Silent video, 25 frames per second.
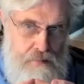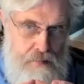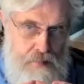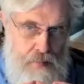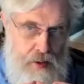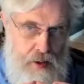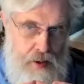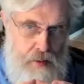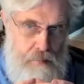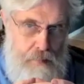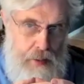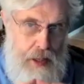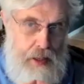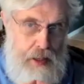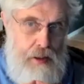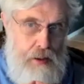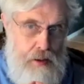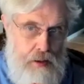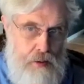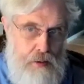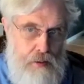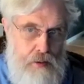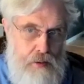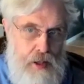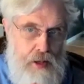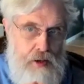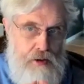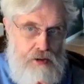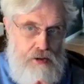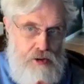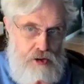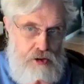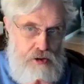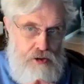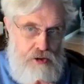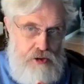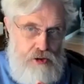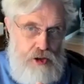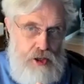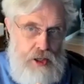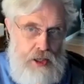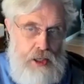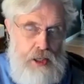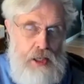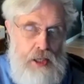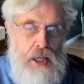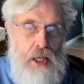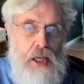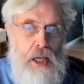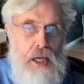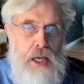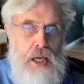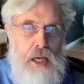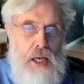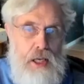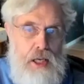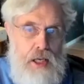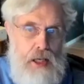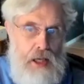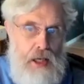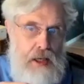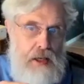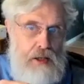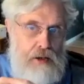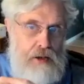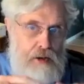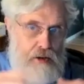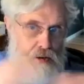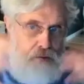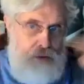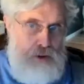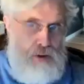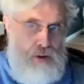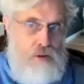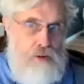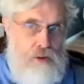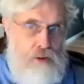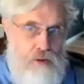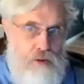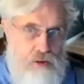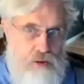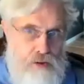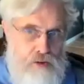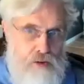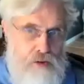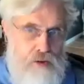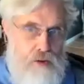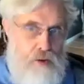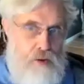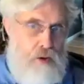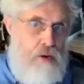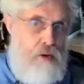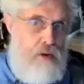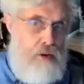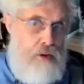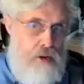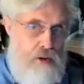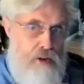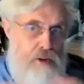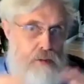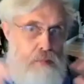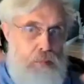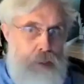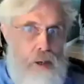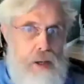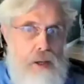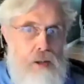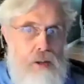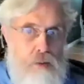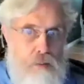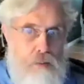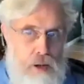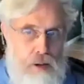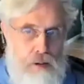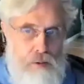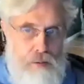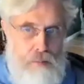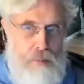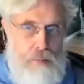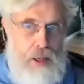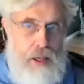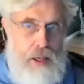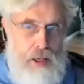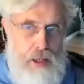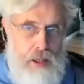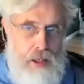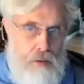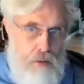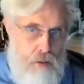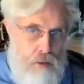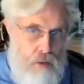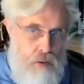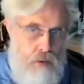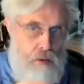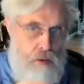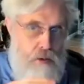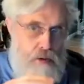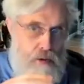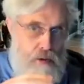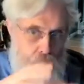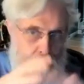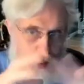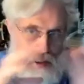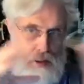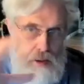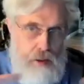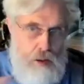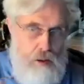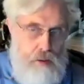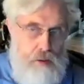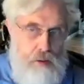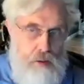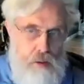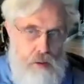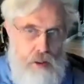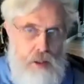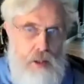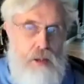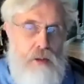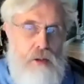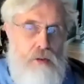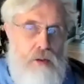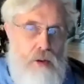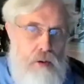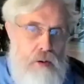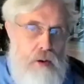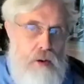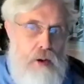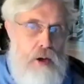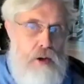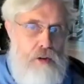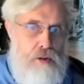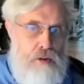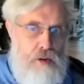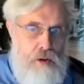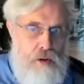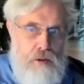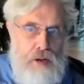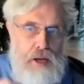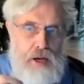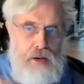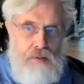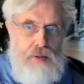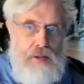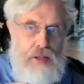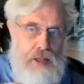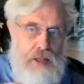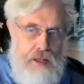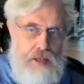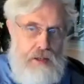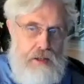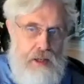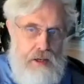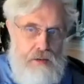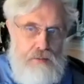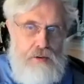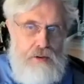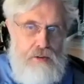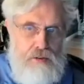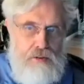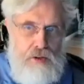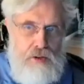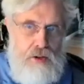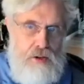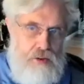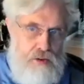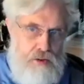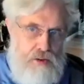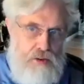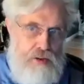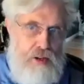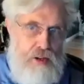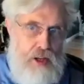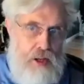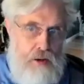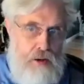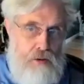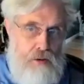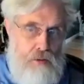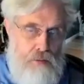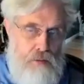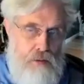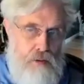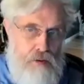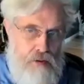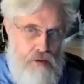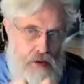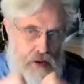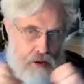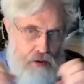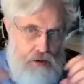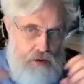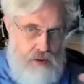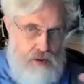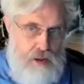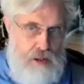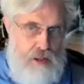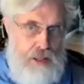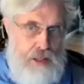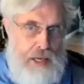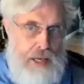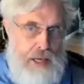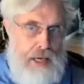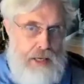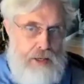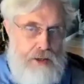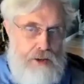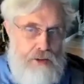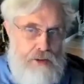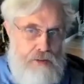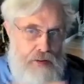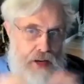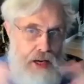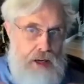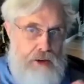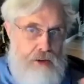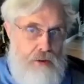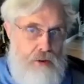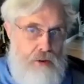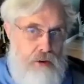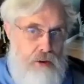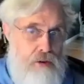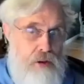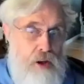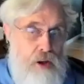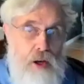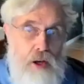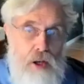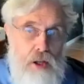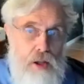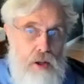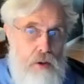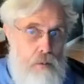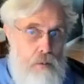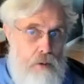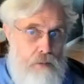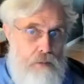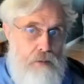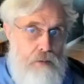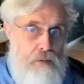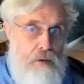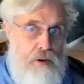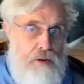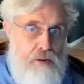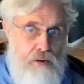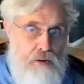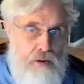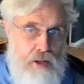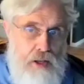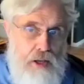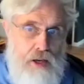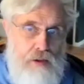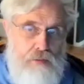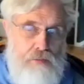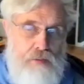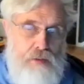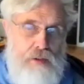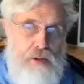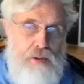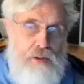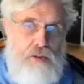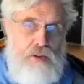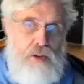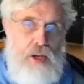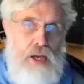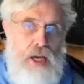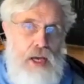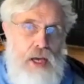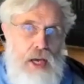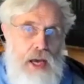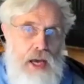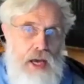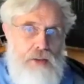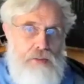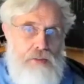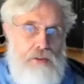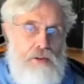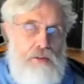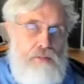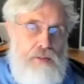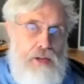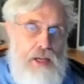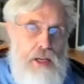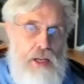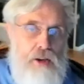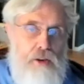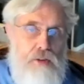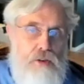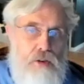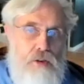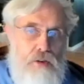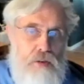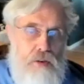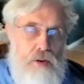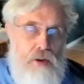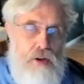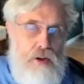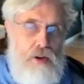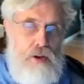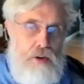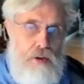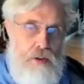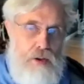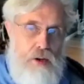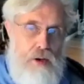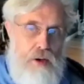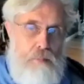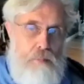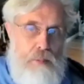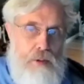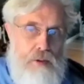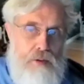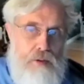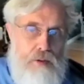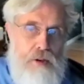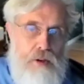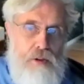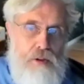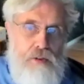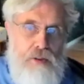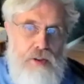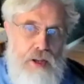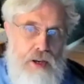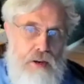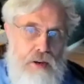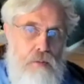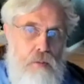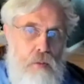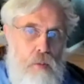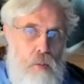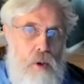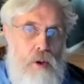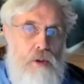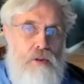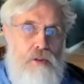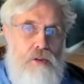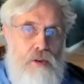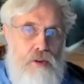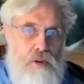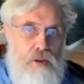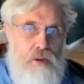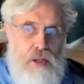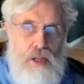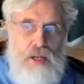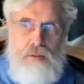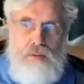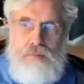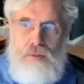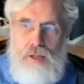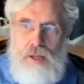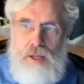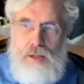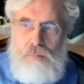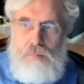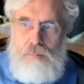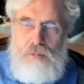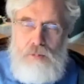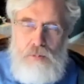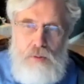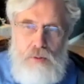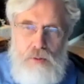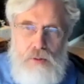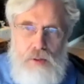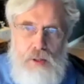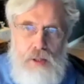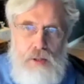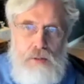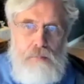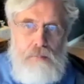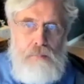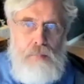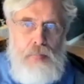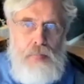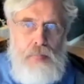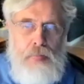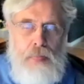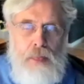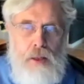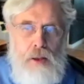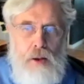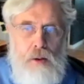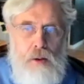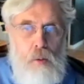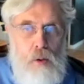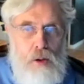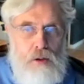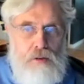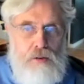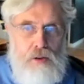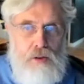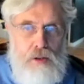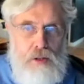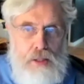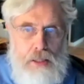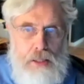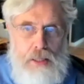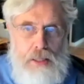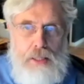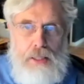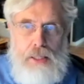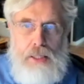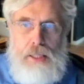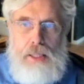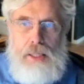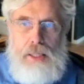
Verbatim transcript: uh, payload, that gene, it diffuses or is spread throughout the body or spread locally. So, so you don't have to get it to every cell, you just get it to a few cells and then they act as factories that work for the rest of your life. And this has an advantage over other therapies and it's kind of once in your lifetime sort of thing, once and done.